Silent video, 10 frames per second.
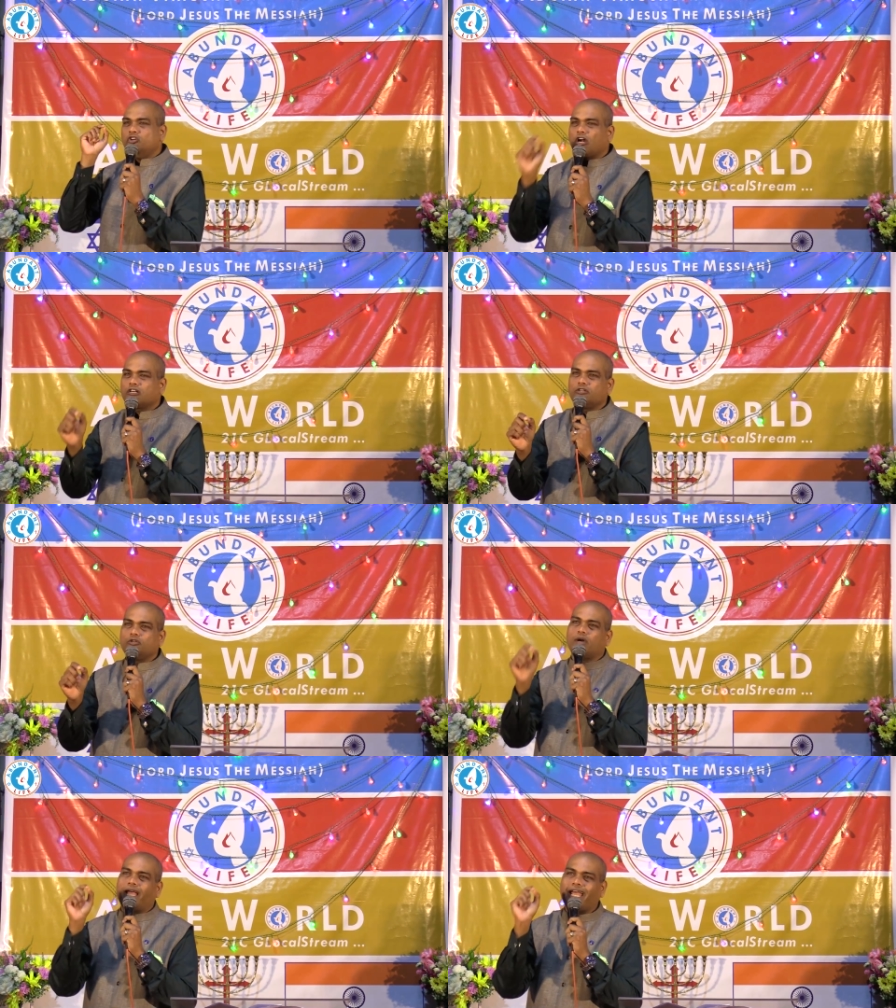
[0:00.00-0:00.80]

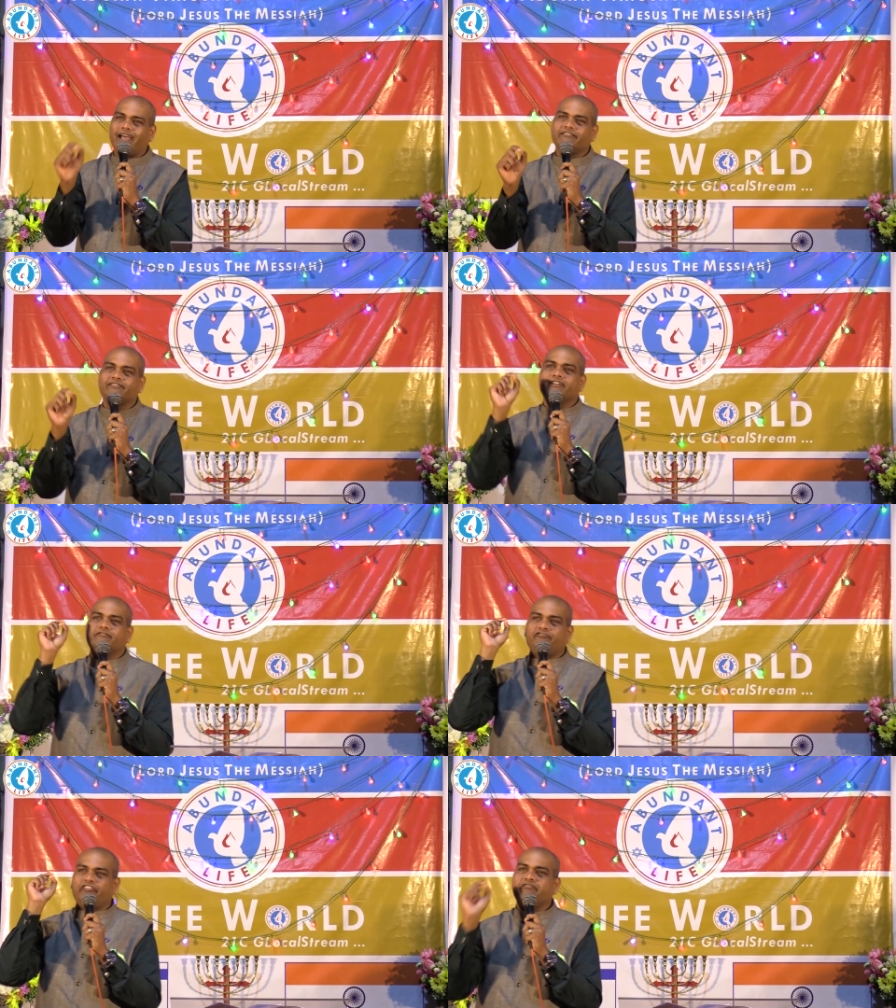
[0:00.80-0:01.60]
not to have
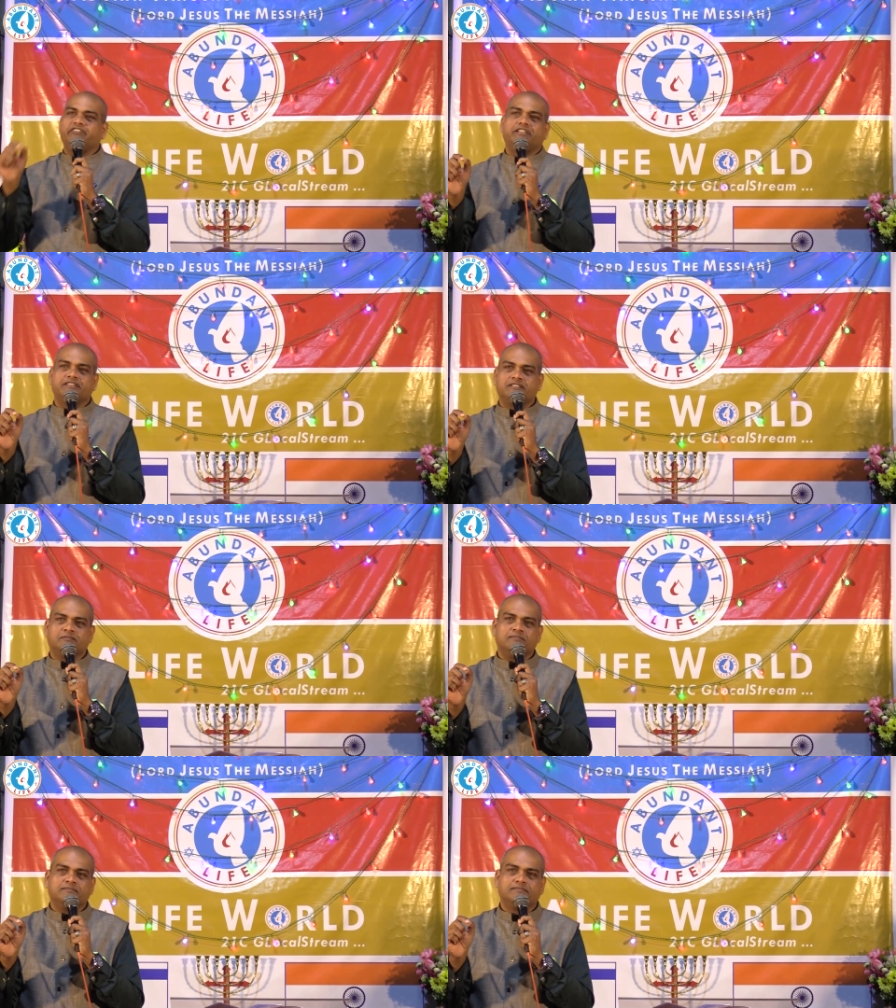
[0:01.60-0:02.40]

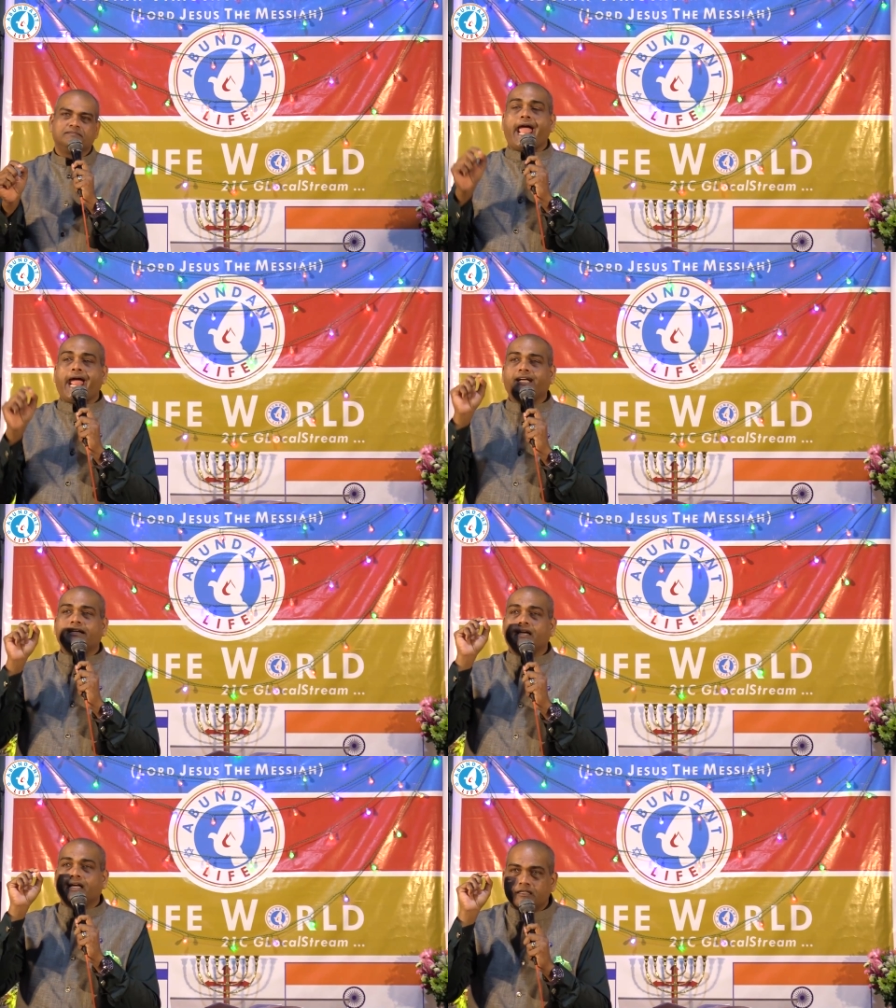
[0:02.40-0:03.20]
favoritism
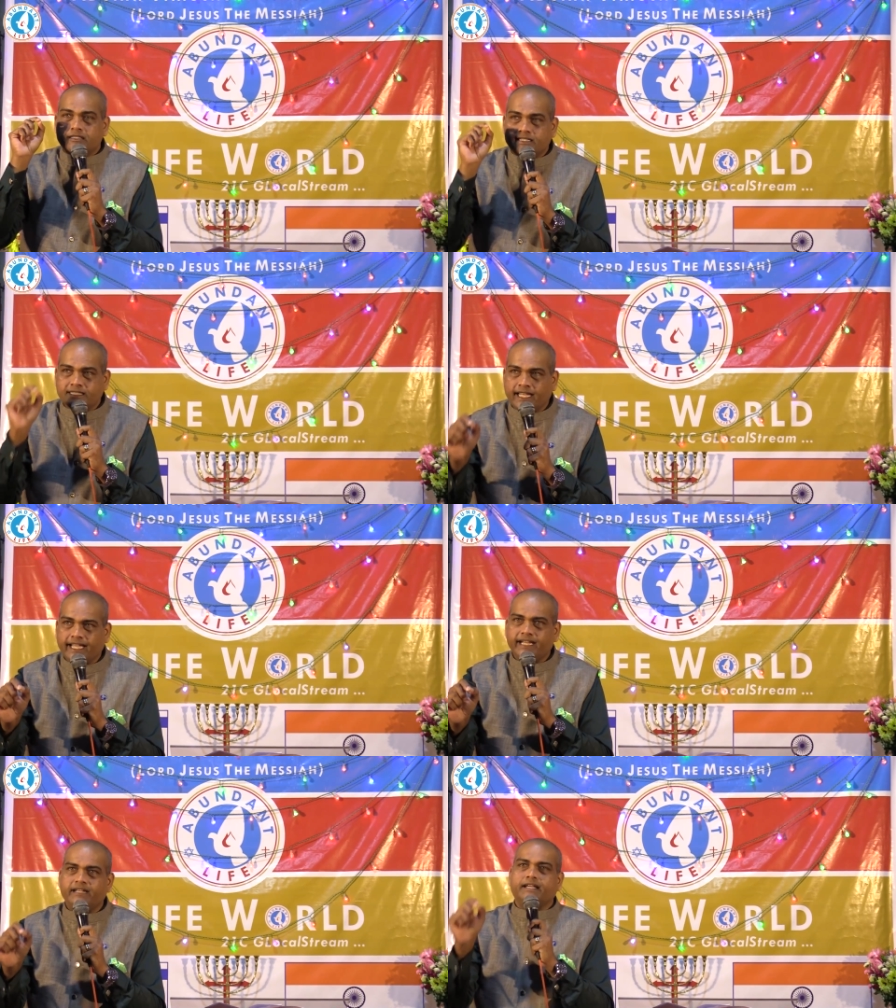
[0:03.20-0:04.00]
and
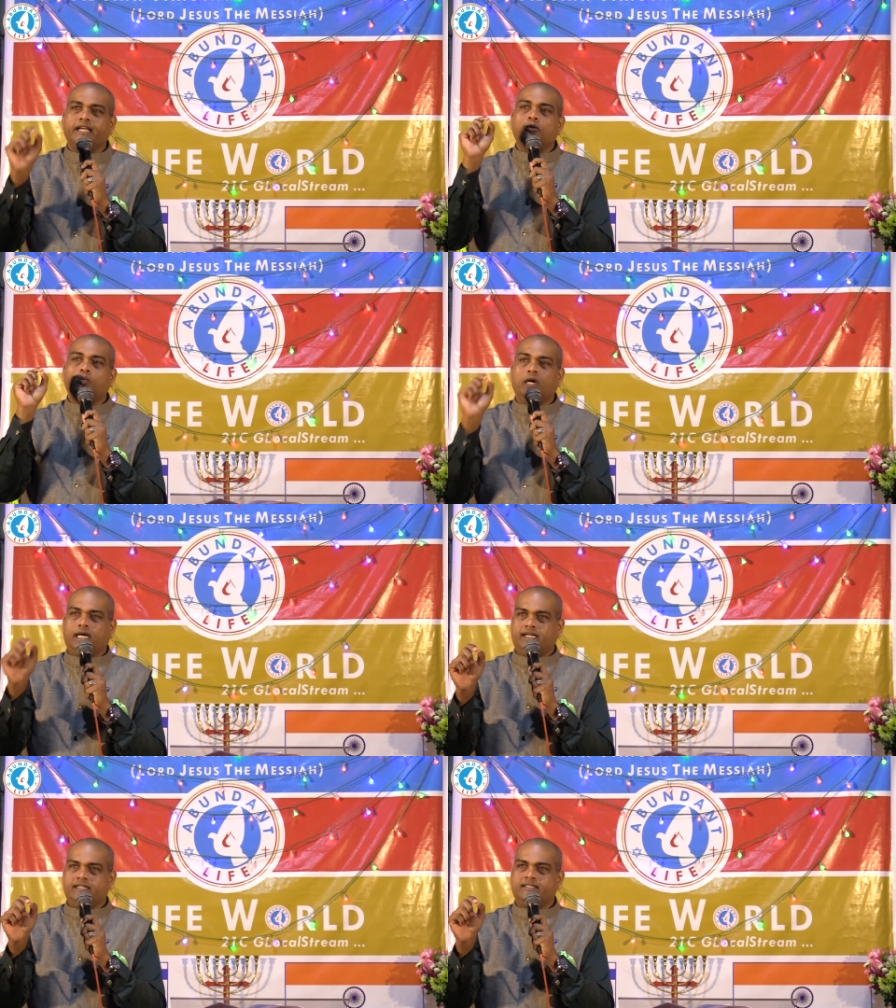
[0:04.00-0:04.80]
say it in
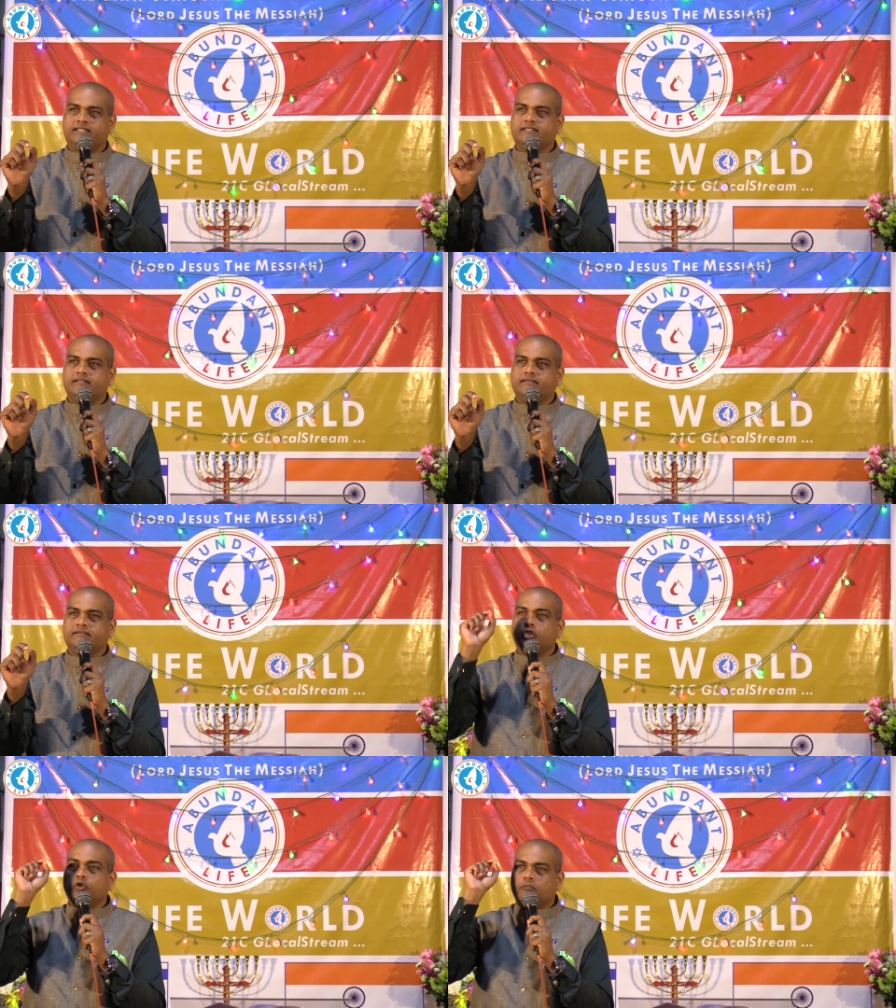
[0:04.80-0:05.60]
words.
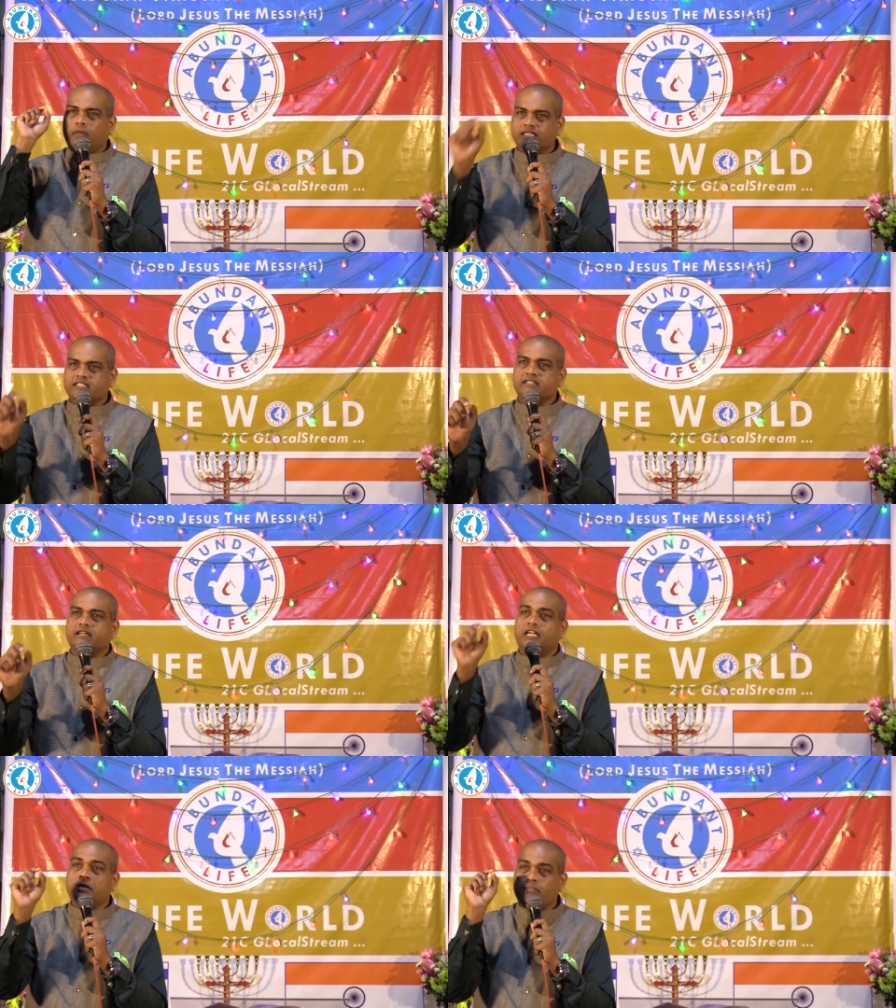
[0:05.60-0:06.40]
You must
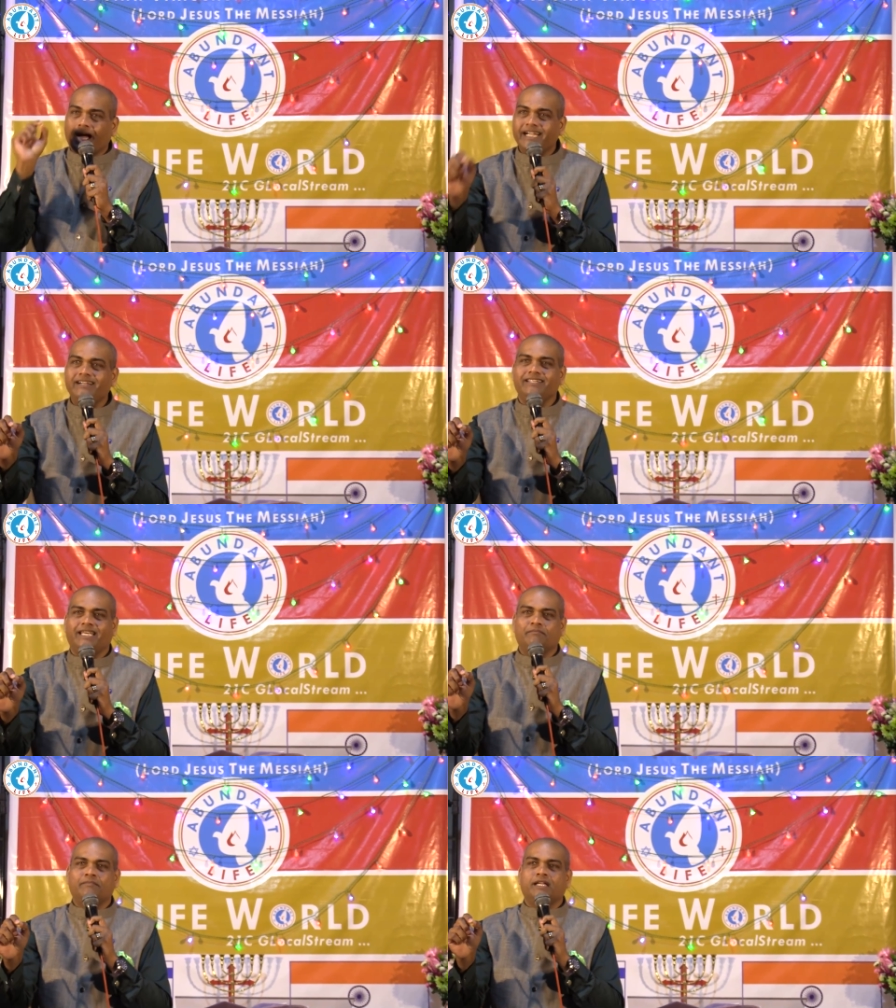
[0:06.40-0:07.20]
remind
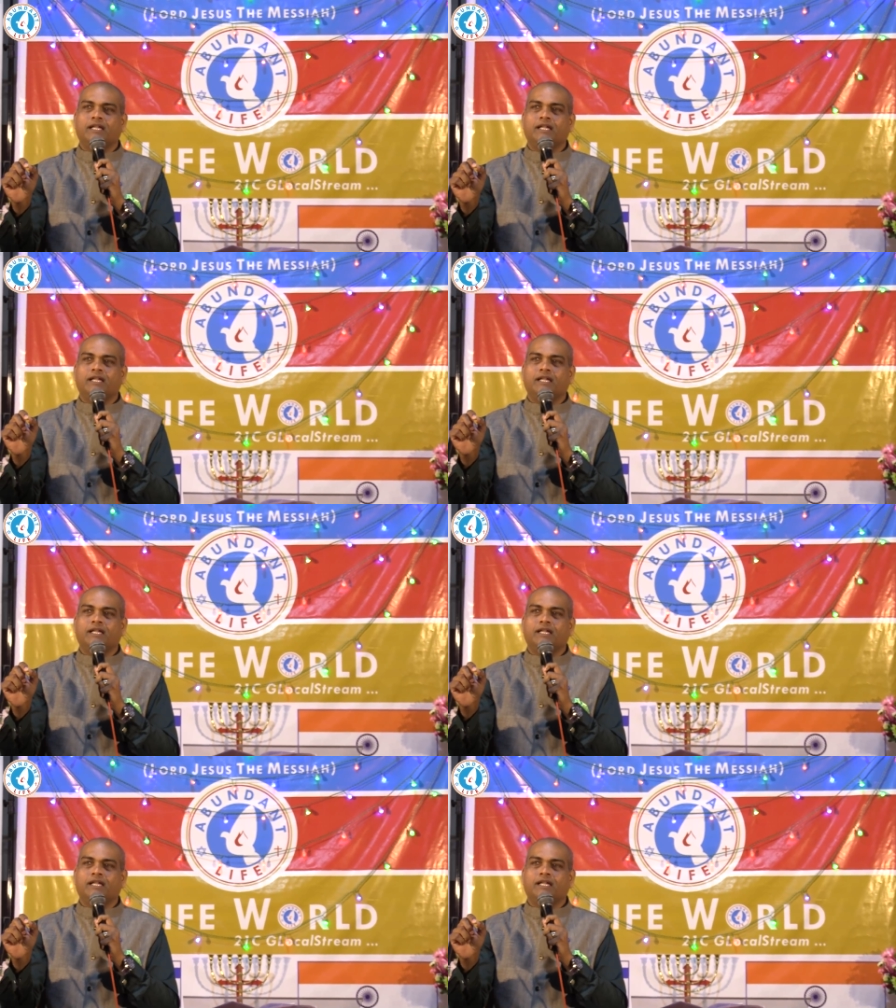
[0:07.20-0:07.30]
them